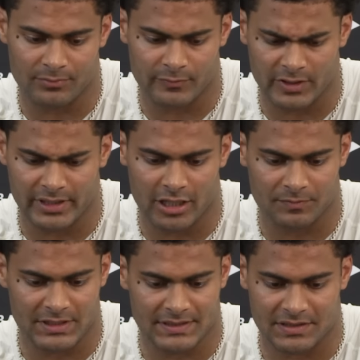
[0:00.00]
really
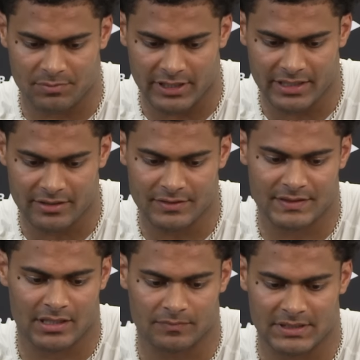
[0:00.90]
helped us as
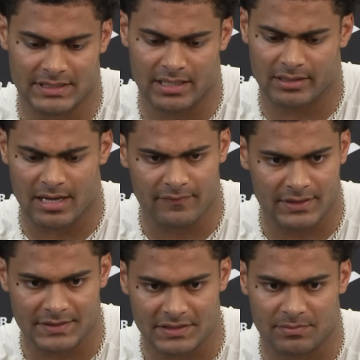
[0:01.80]
players, helped us gain
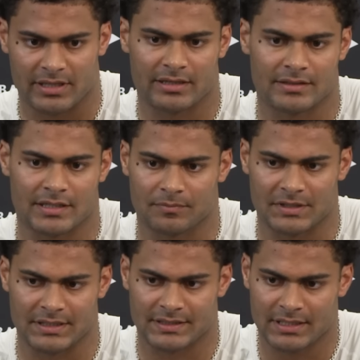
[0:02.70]
confidence as players, helped
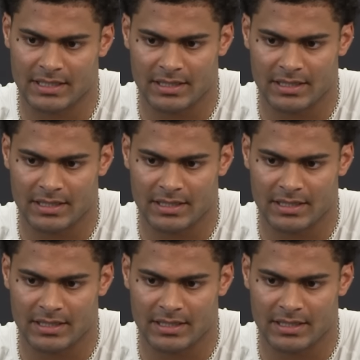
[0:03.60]
us